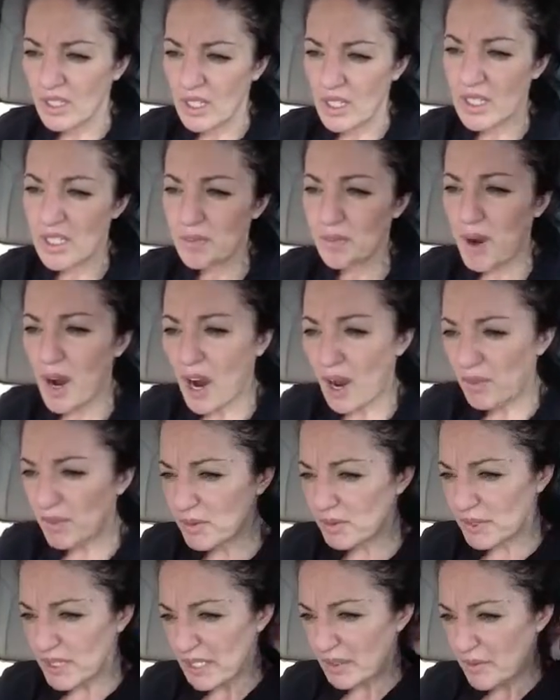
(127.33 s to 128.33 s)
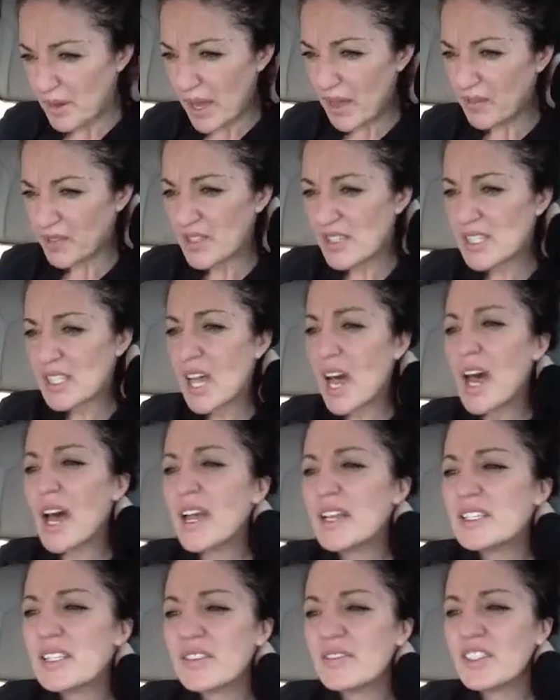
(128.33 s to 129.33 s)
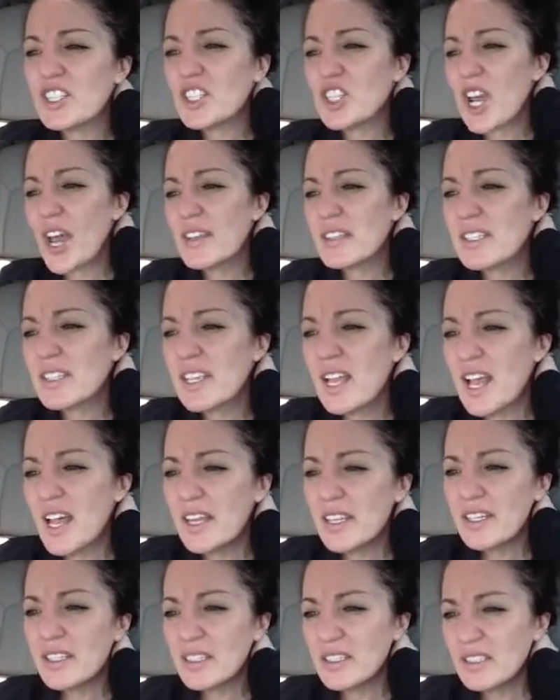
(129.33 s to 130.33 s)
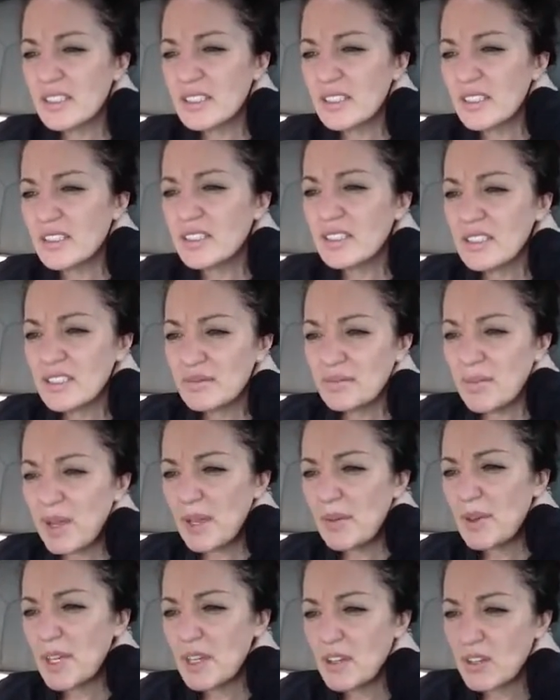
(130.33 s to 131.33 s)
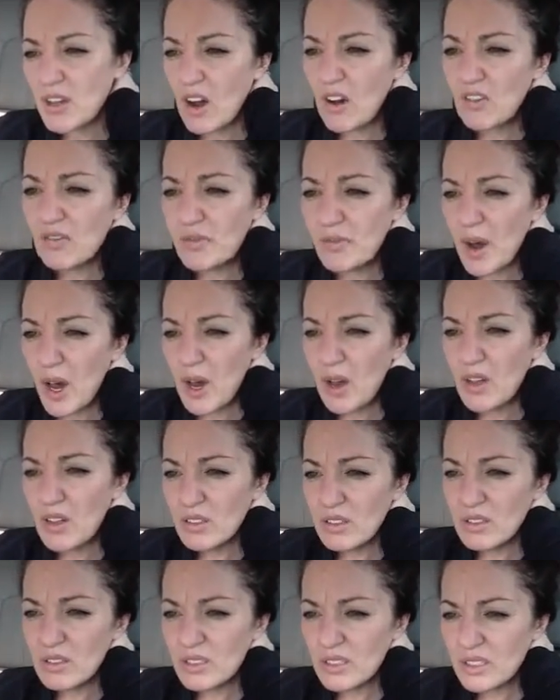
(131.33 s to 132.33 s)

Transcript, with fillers: it's probably about the size of a chestnut, maybe a golf ball.